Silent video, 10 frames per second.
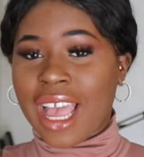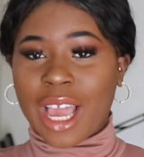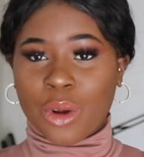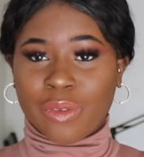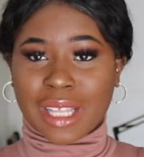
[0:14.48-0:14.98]

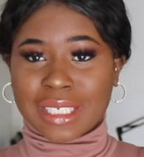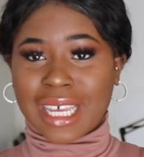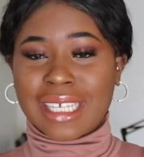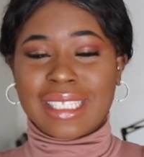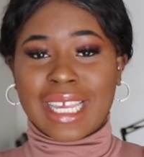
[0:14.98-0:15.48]
I know
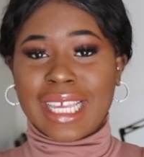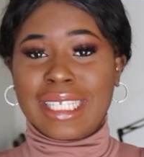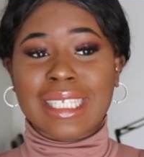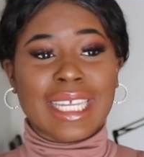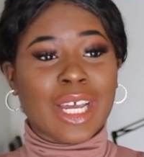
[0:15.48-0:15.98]
Valentine's Day
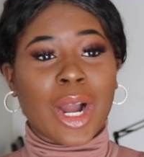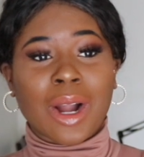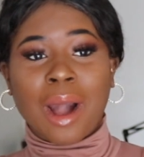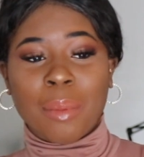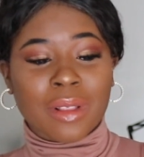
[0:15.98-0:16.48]
is in a
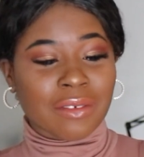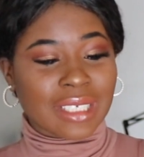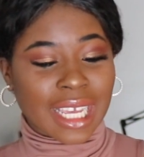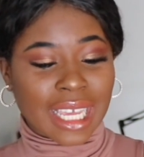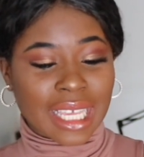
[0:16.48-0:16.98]
couple of
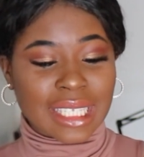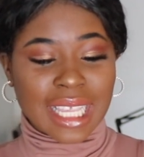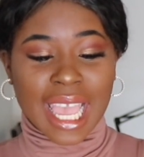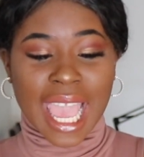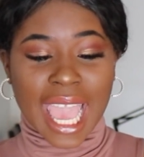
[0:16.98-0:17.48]
days,
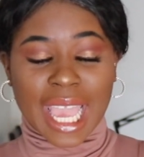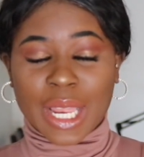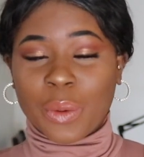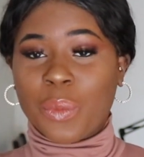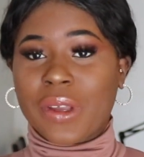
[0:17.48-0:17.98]

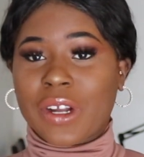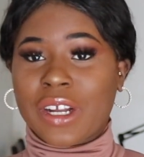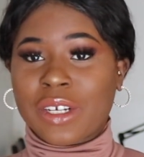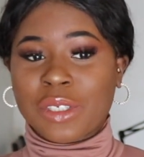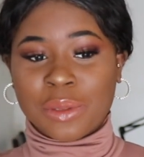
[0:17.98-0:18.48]
and we
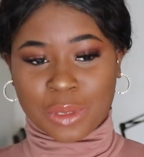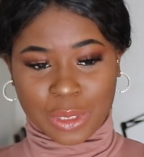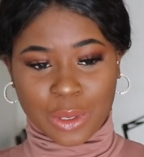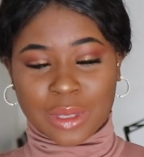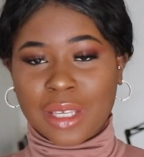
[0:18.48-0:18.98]
are
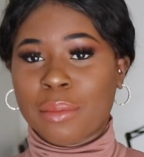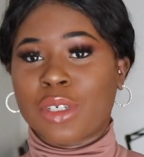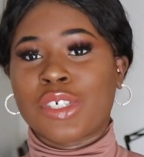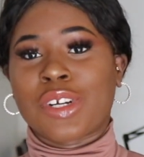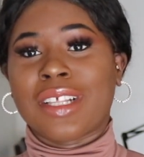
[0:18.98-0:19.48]
slowly
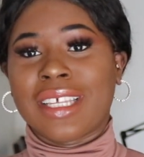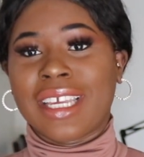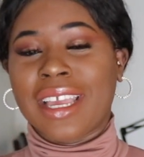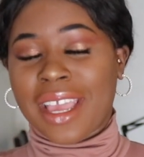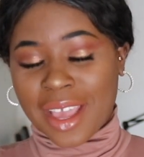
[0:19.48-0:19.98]
but
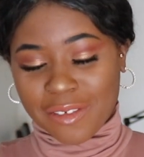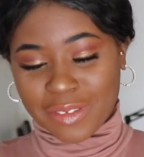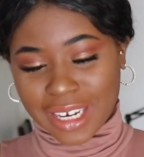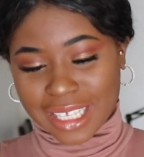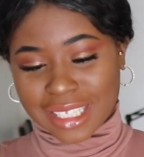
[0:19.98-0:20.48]
surely
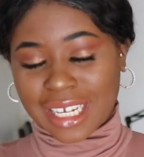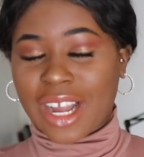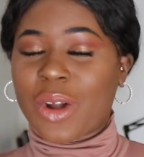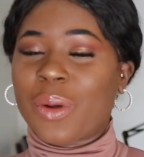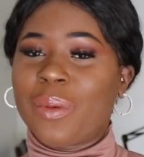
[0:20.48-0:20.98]
finessing
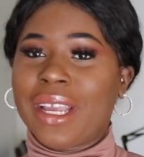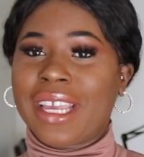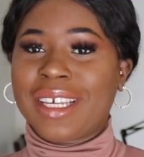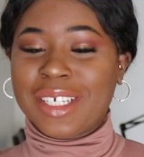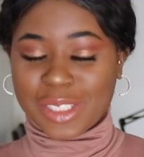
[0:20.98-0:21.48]
our
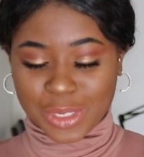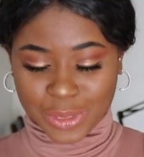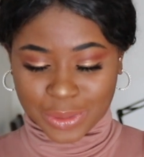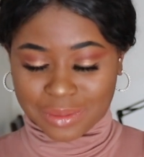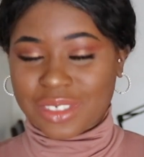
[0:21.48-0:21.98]
way
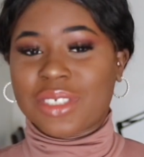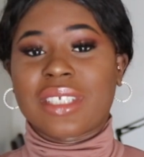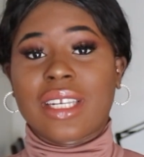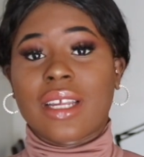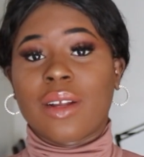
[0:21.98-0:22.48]
to, just
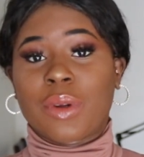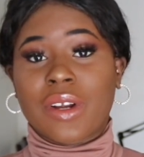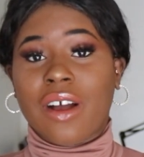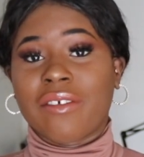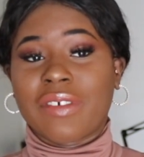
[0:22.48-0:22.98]
kidding, we're
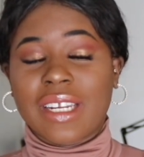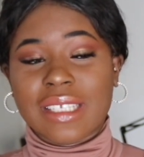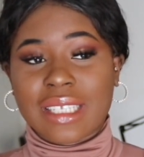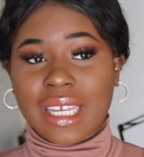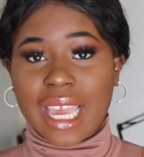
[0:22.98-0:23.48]
not
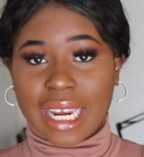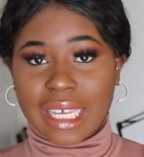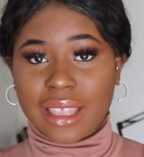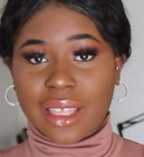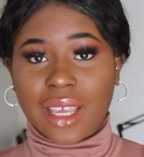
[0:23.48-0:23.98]
finessing
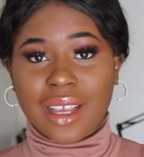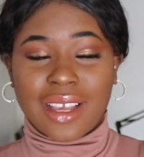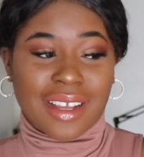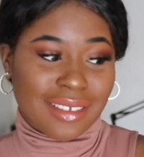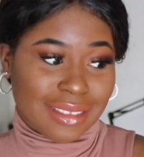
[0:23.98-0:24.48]
anything
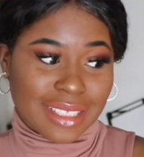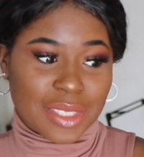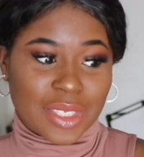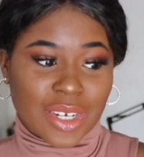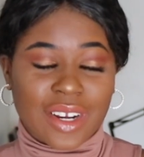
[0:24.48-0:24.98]

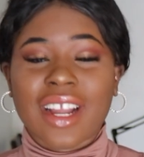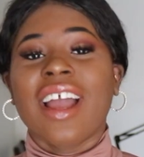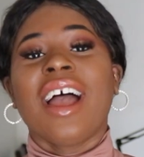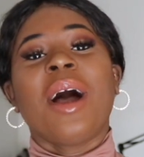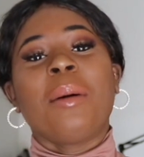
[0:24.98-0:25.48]
this year.
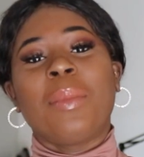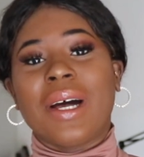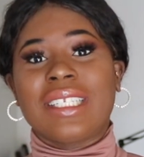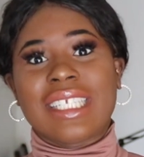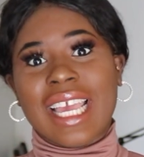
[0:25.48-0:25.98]

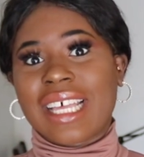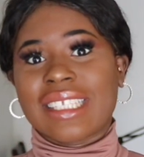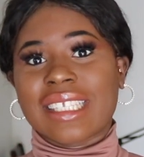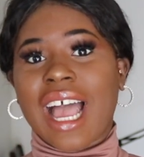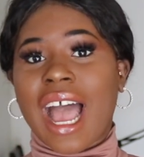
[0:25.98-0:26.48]
But
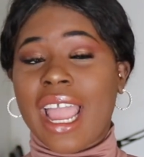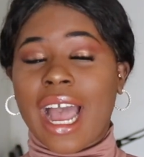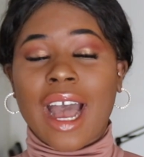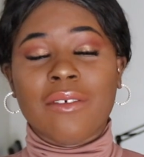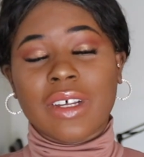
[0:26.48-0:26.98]
yes, I
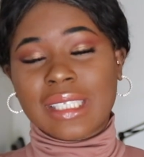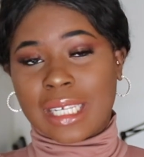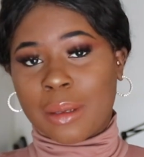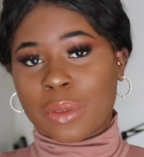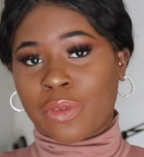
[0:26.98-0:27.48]
have
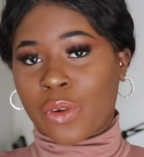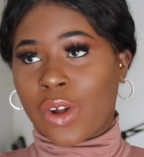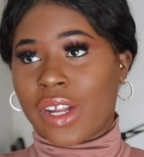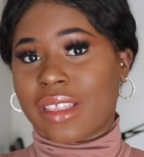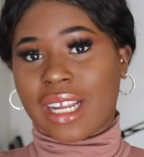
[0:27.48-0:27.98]
tips
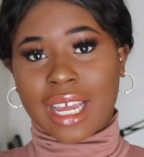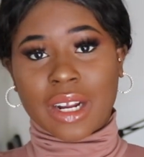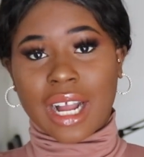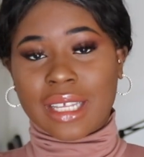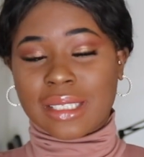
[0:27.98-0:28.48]
for the kind of
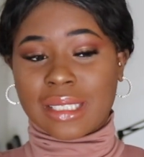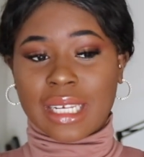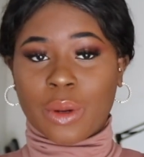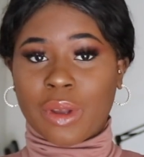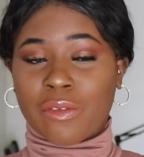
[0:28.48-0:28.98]
guys to
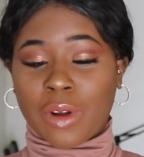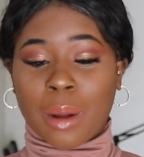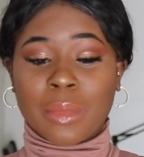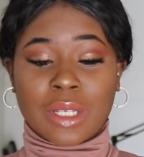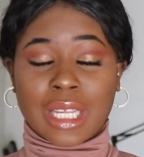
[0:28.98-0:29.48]
stay away
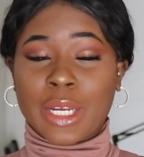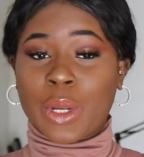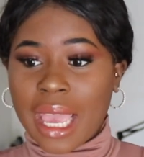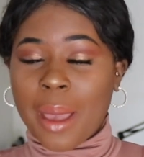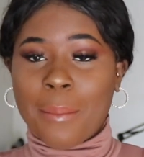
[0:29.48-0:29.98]
from, because I
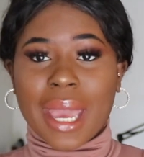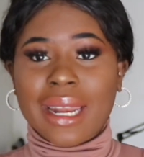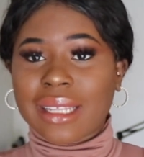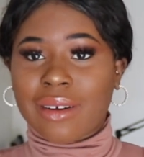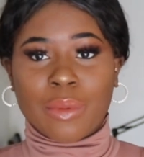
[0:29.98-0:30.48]
know men
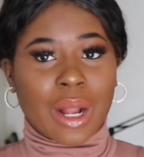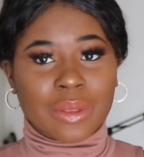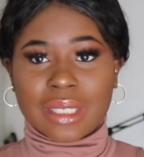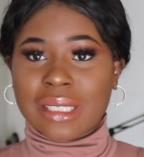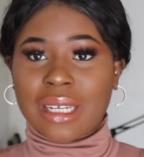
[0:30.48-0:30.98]

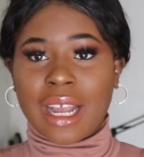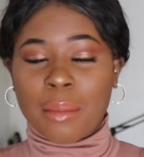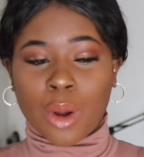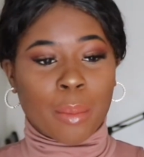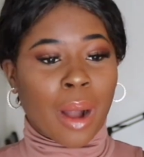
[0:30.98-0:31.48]
around this
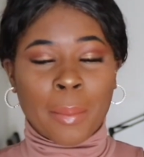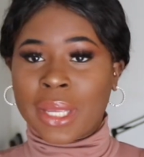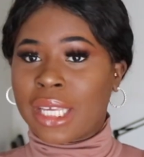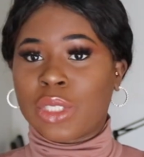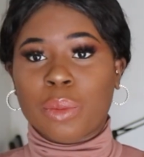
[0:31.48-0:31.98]
time are
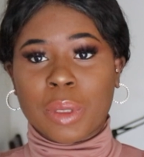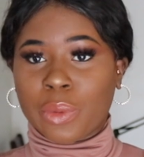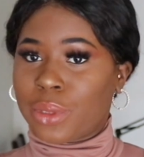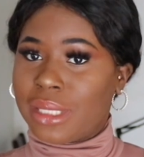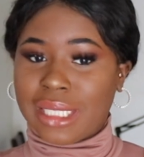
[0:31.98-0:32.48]
popping into
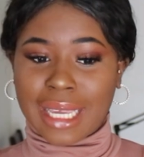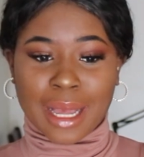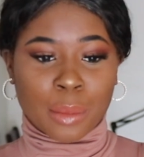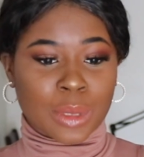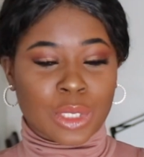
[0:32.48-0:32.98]
people's
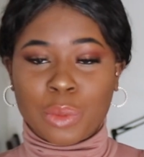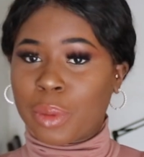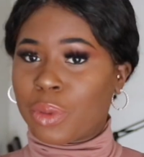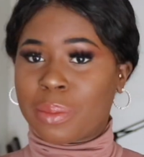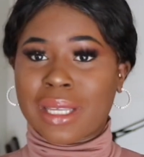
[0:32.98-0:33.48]
DMs, into
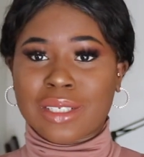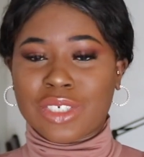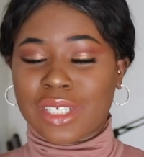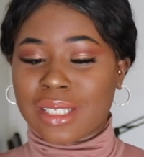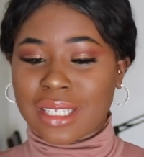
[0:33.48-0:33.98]
people's
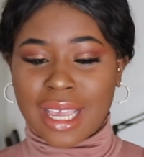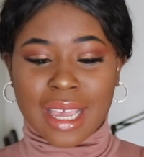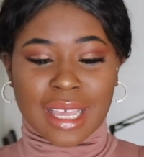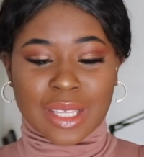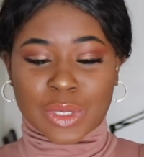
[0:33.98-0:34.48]
messages.
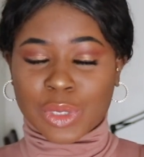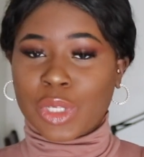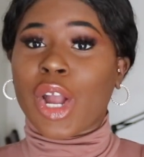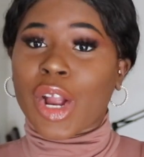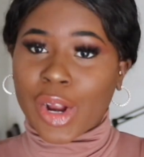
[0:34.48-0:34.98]

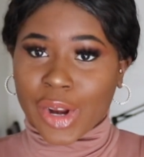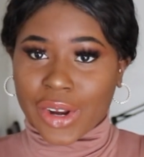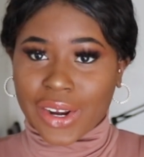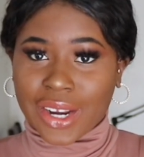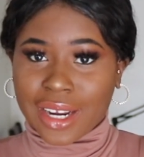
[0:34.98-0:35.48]

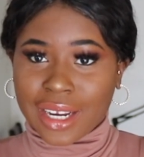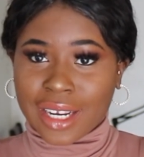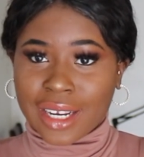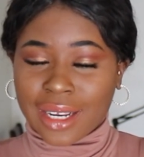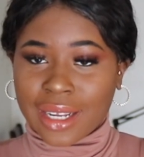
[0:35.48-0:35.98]
Sir,
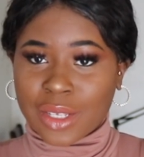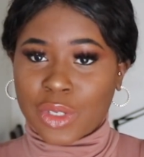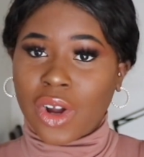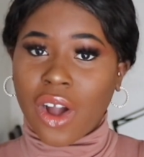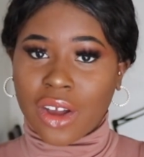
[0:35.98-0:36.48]

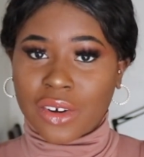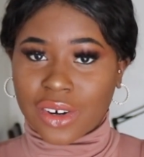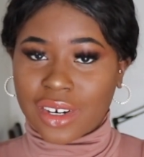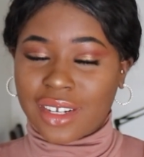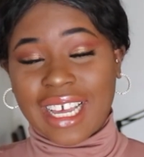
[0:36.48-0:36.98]
Your
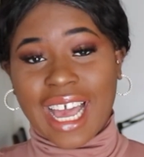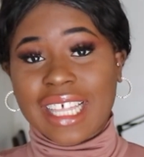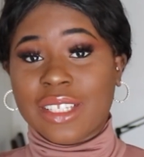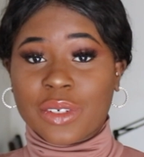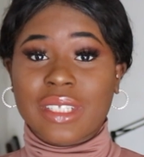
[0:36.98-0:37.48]
Honor, I
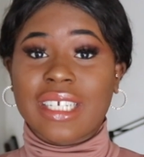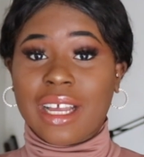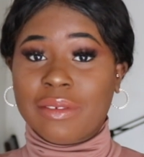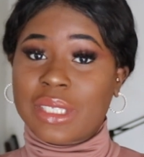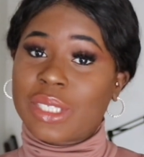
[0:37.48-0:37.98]
literally
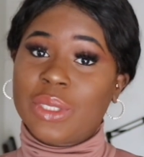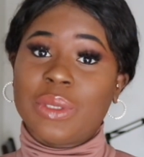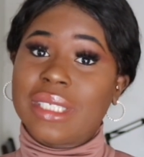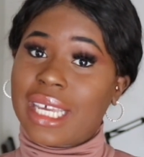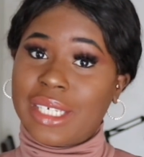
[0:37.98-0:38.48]
haven't seen you
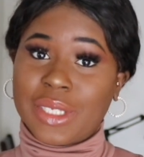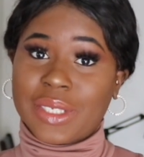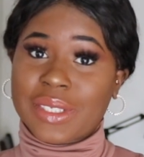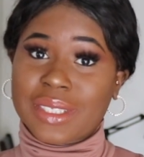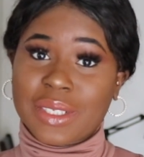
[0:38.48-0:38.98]
in 10
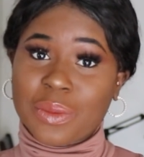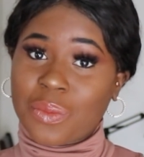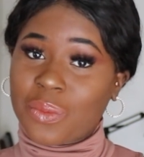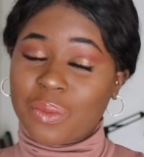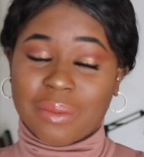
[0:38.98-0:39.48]
years.
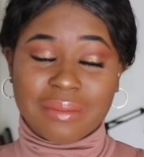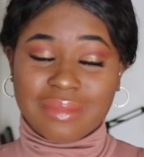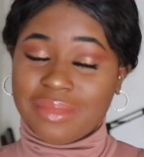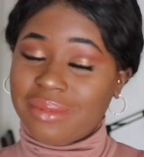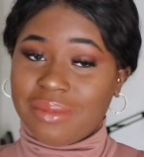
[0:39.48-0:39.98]

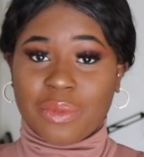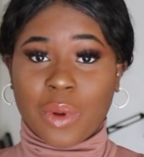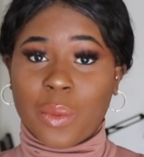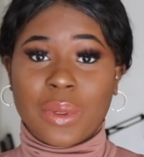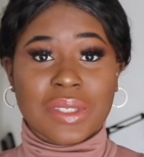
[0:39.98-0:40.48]

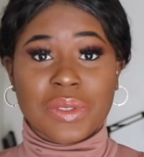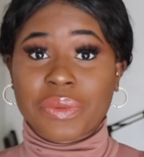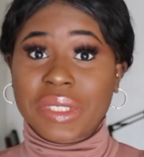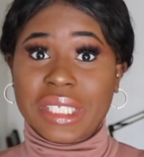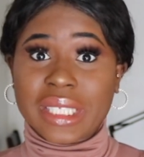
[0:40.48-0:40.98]
What was the
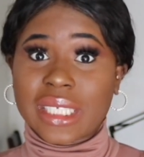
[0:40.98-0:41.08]
reason?